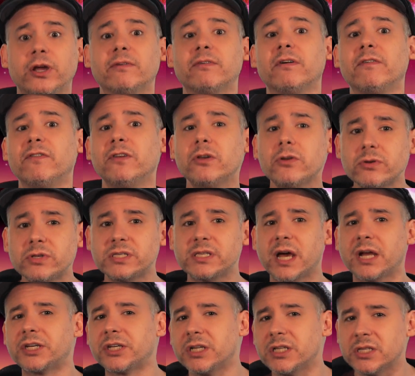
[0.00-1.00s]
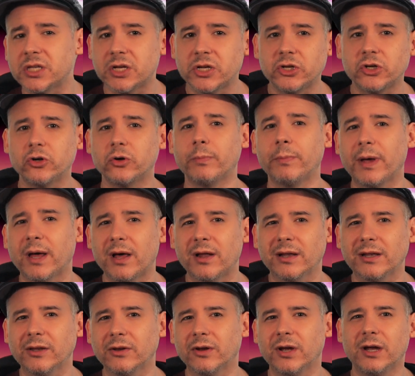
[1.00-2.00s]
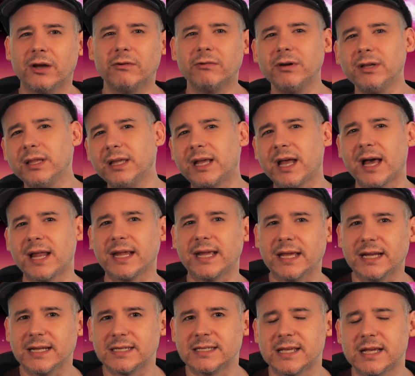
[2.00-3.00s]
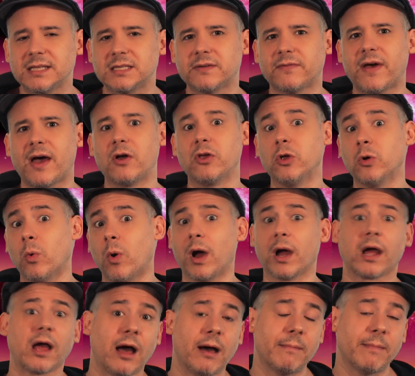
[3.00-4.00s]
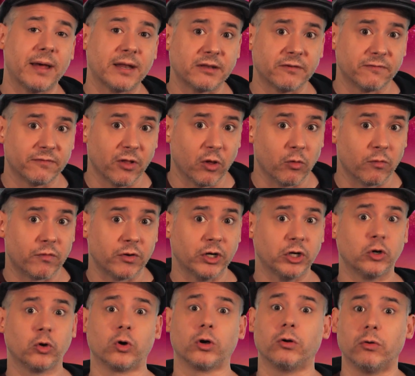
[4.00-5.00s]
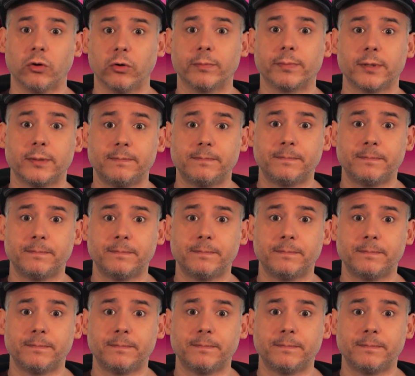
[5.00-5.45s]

have a few sessions under your belt and you really kind of get a sense of how you want combat to flow for your group.